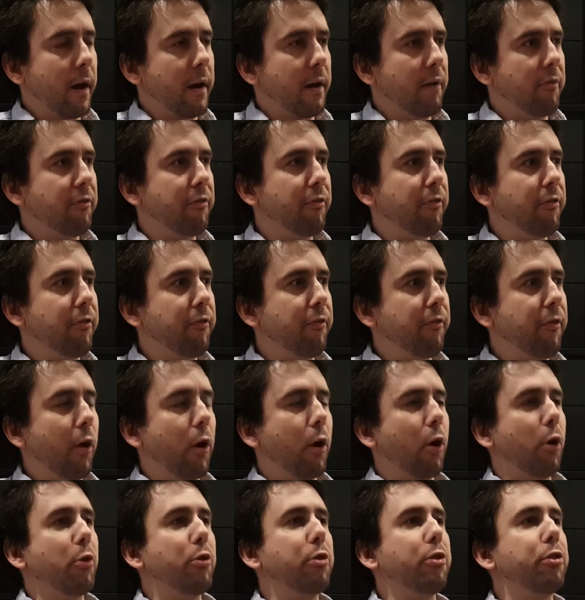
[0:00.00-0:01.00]
kind of
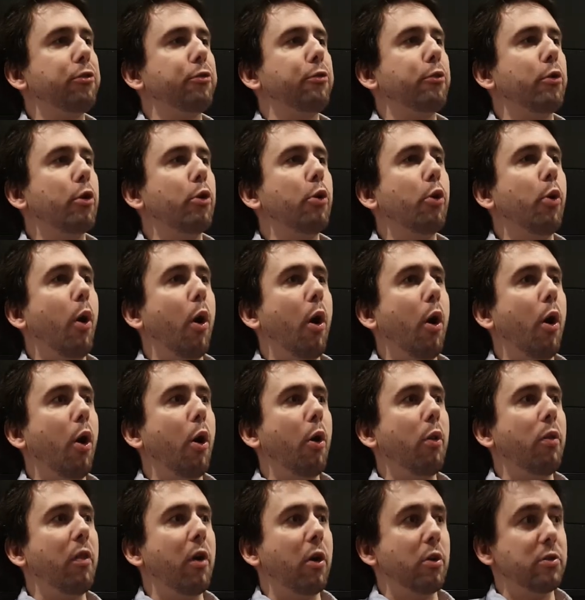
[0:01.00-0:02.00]
follow through
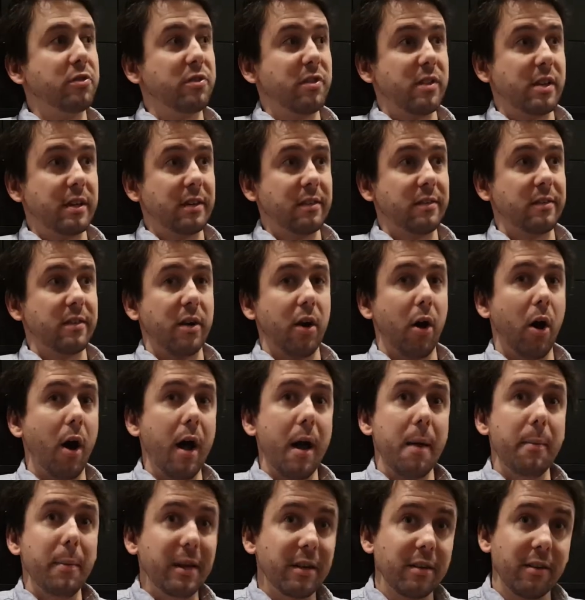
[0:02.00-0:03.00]
on those things that
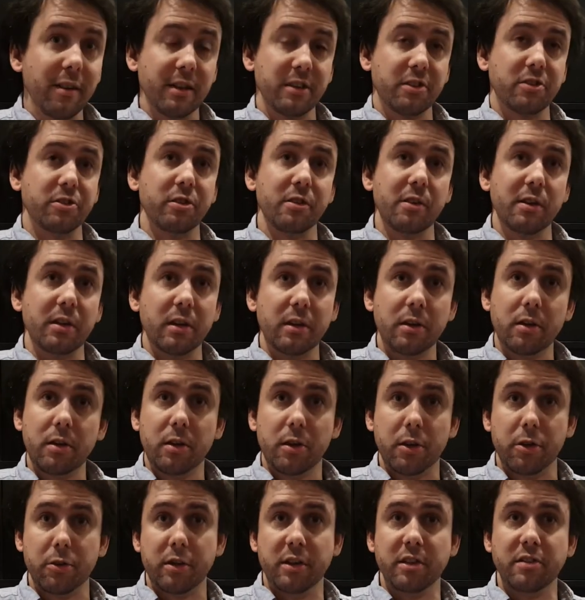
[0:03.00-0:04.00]
I am intellectually
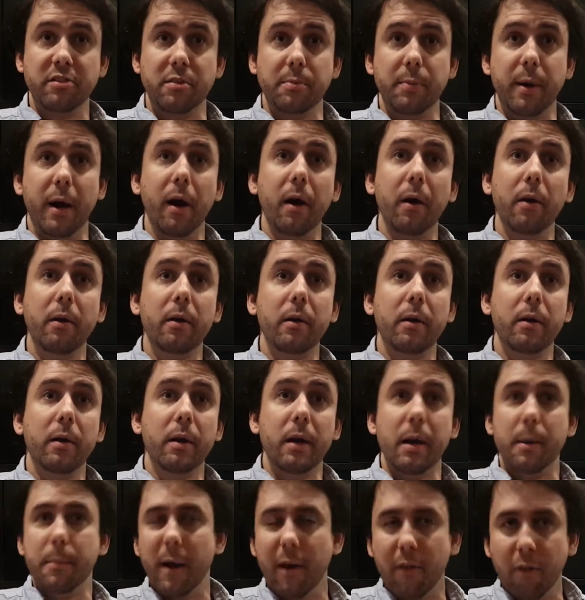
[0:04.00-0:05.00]
curious about
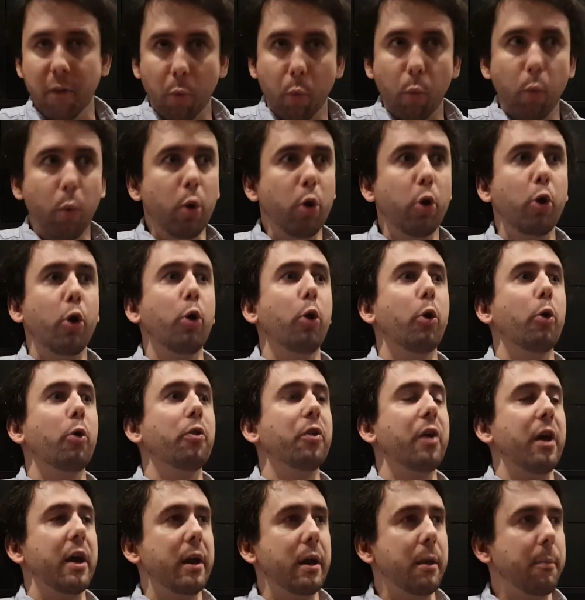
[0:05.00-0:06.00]
the
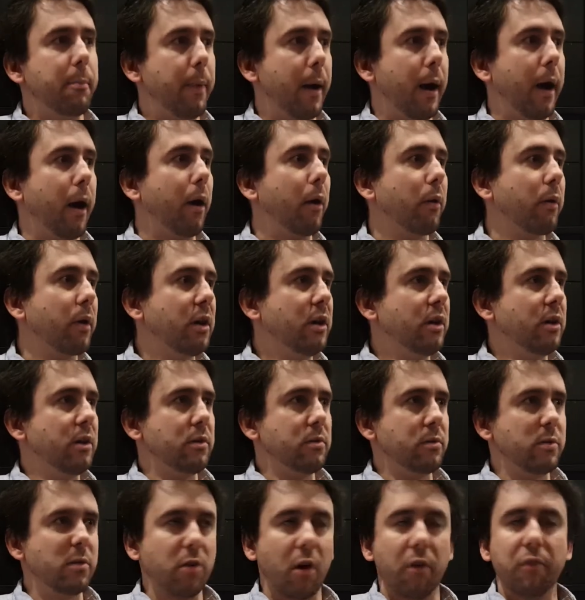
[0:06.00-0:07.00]
world and about
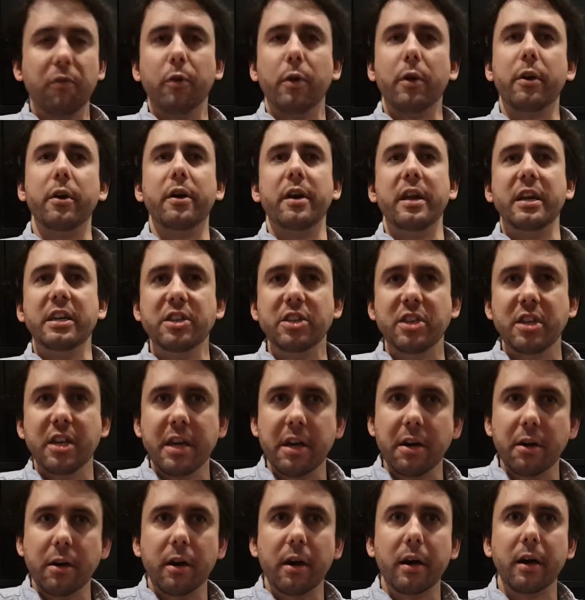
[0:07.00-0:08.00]
software and
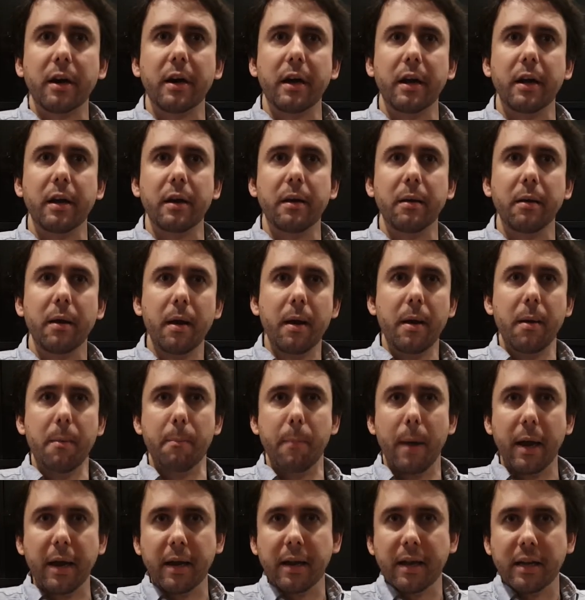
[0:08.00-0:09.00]
engineering and
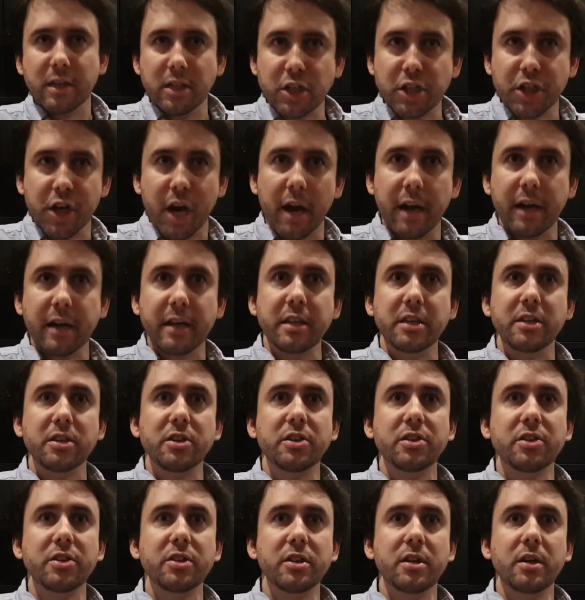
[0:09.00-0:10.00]
making a
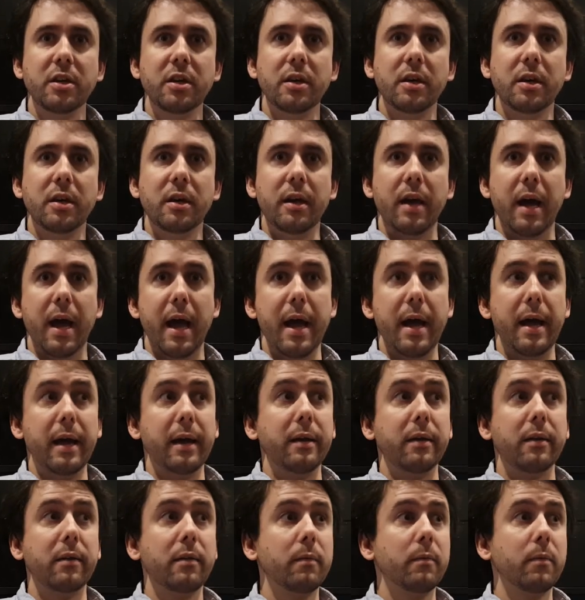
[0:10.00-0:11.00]
change
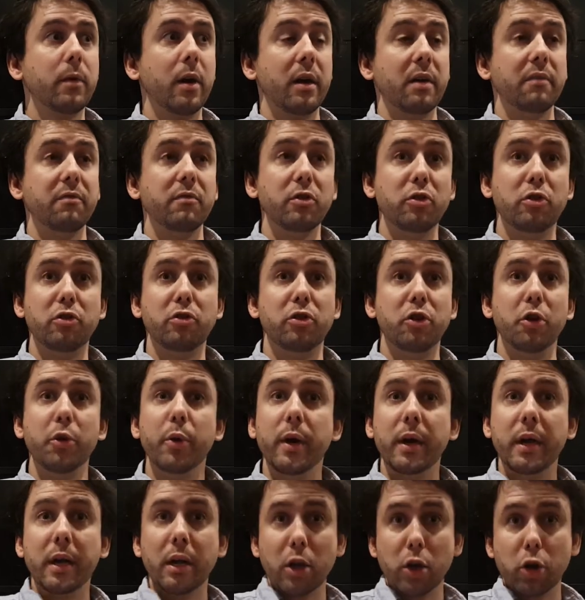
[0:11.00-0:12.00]
and kind of
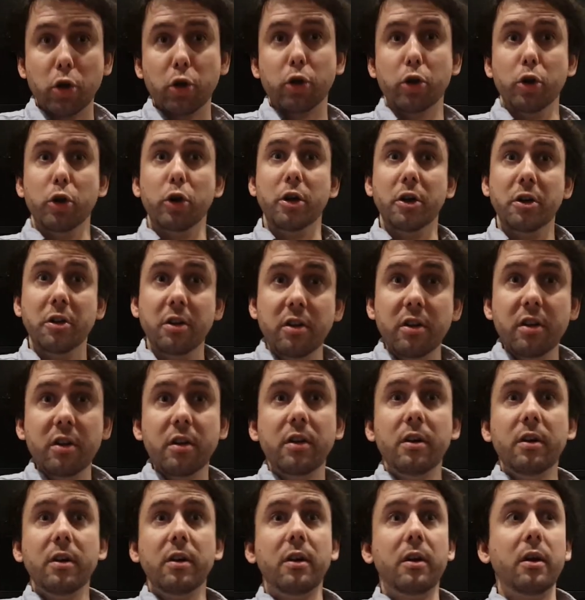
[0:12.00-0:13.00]
doing
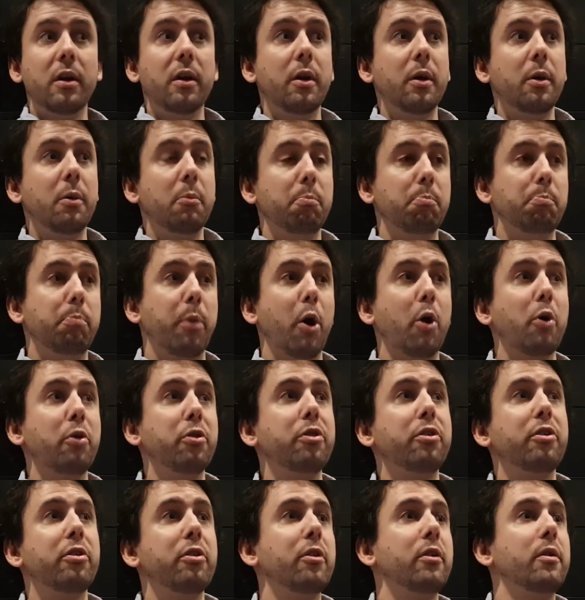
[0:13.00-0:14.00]
good
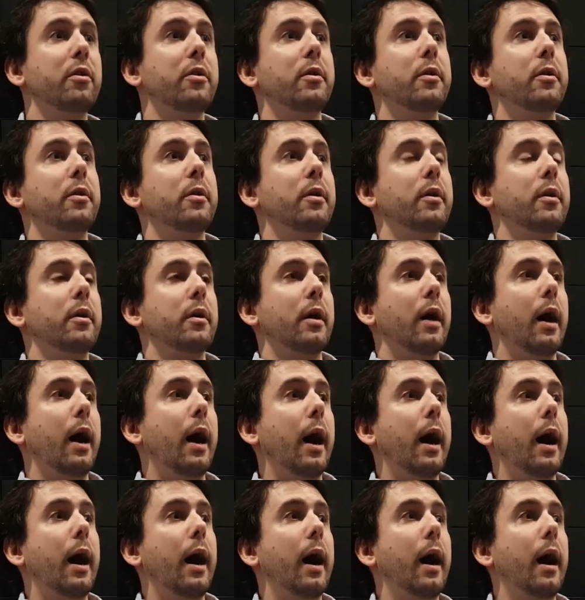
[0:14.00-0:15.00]
both
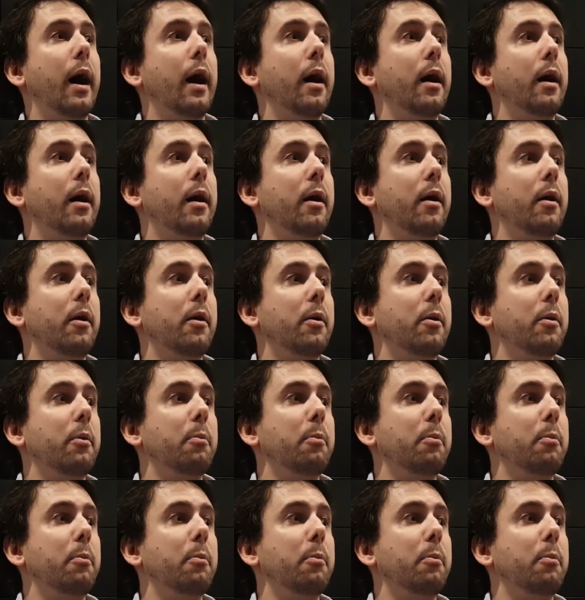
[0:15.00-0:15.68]
for